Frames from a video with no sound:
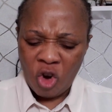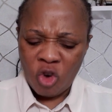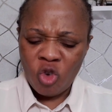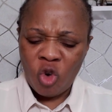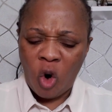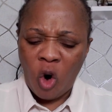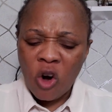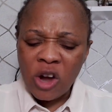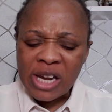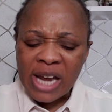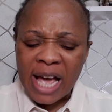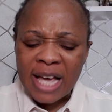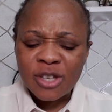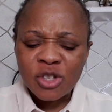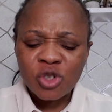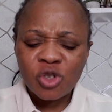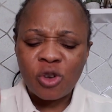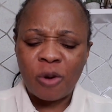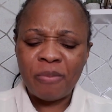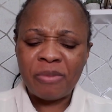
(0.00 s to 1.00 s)
God has
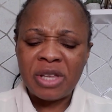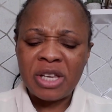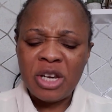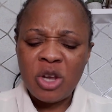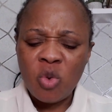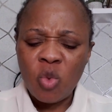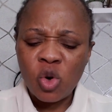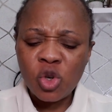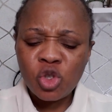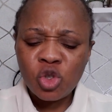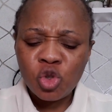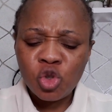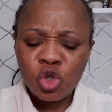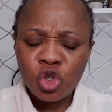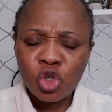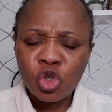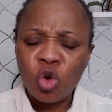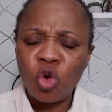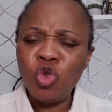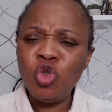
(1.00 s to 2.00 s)
something he wants to
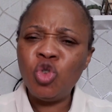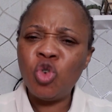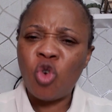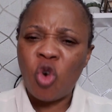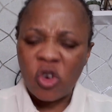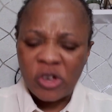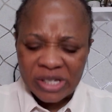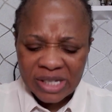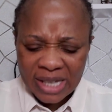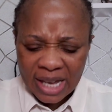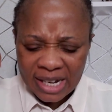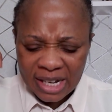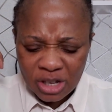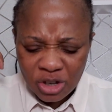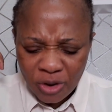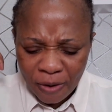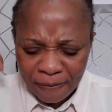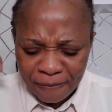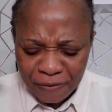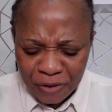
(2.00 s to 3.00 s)
show you concerning
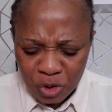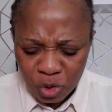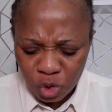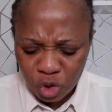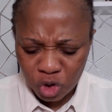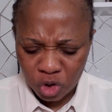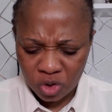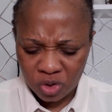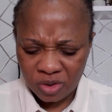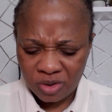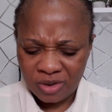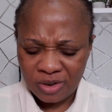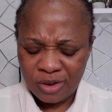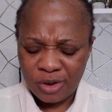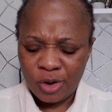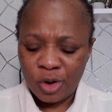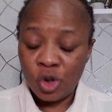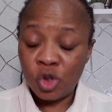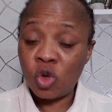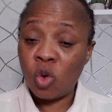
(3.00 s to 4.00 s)
your future.
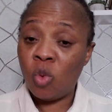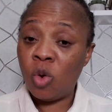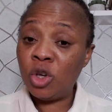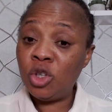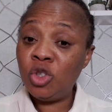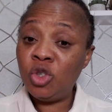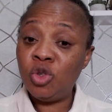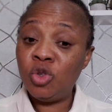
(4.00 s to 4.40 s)
So what do?